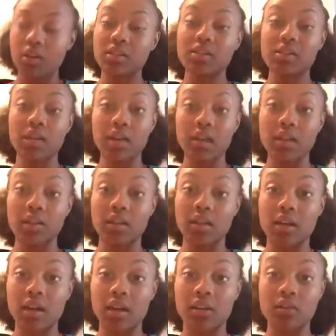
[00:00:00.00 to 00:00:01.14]
It's saying
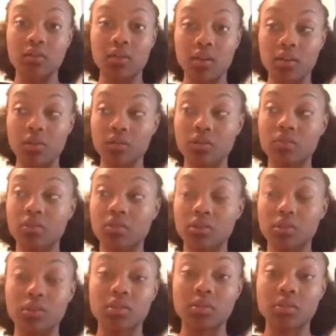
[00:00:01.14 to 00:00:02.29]
that, you
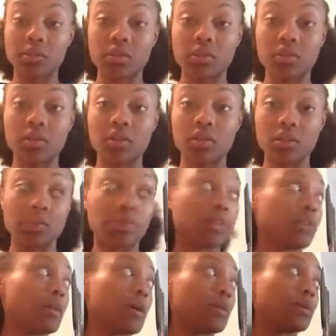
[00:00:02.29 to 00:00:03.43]
need to submit to your
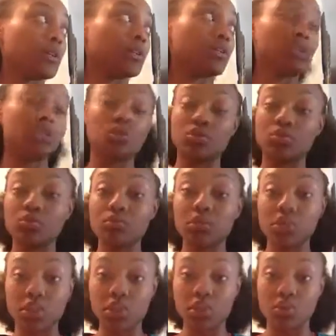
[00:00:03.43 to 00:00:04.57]
husband. That means that you
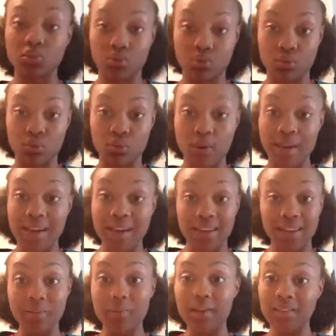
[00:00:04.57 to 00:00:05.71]
need to,
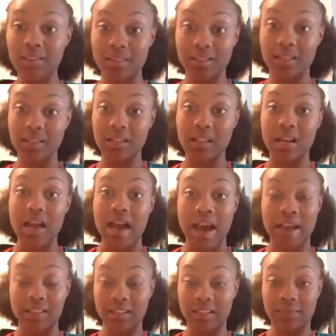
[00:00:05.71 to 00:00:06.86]
he basically
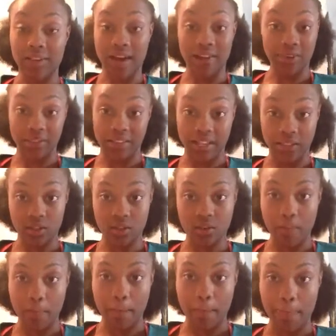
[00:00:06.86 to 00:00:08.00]
has a final say.
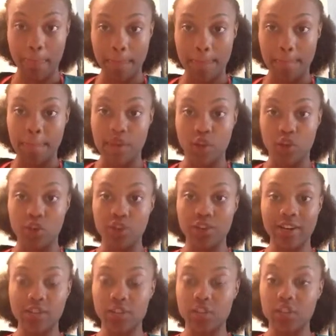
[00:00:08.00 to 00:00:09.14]
So, you
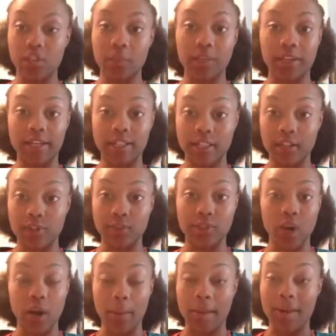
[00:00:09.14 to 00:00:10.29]
guys are going to communicate together and
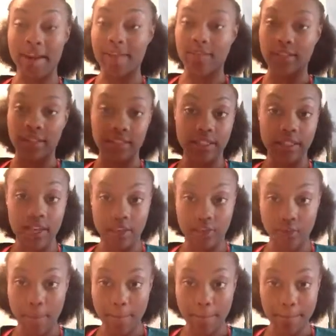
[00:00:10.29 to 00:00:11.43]
talk about everything
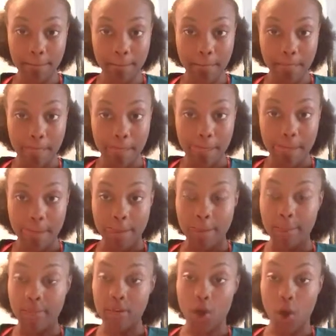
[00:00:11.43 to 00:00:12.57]
together.
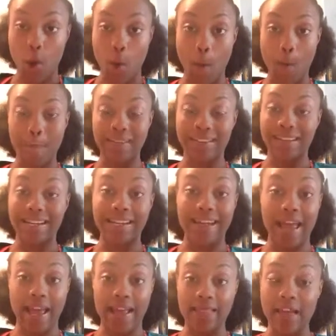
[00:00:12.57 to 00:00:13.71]
But at the end of the
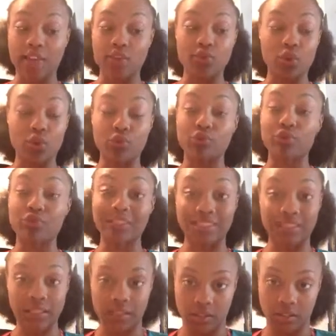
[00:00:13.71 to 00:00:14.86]
day, like, you're going to
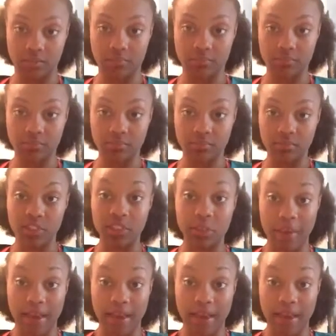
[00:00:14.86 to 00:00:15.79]
trust him to